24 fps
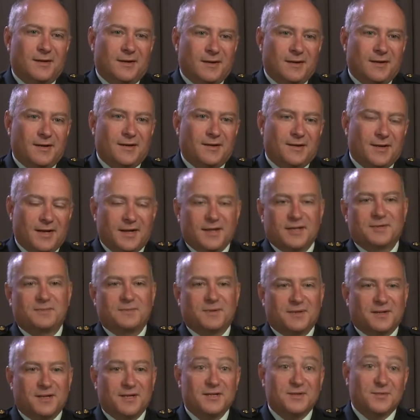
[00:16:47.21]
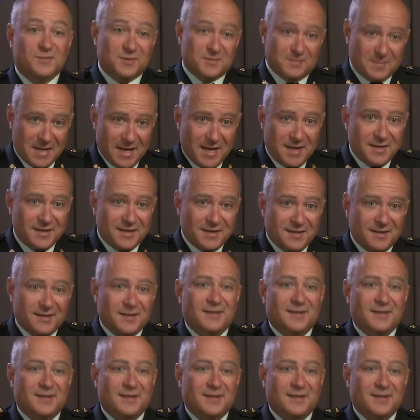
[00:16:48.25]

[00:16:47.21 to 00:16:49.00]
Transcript: That expectation was met.